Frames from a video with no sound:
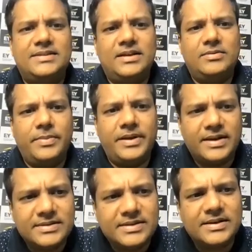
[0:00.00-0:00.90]
Hence,
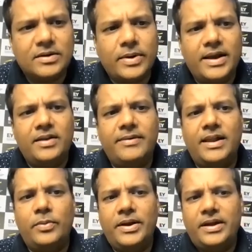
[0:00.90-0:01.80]
it will be considered
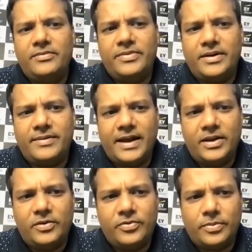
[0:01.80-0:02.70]
while evaluating
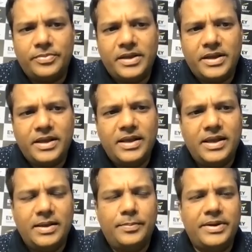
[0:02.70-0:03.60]
fair value from
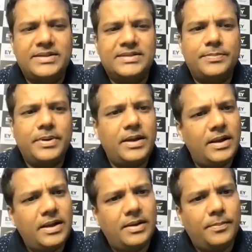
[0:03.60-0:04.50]
the
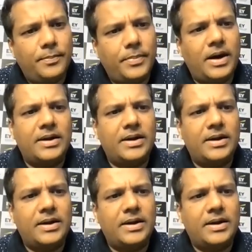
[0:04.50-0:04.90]
principal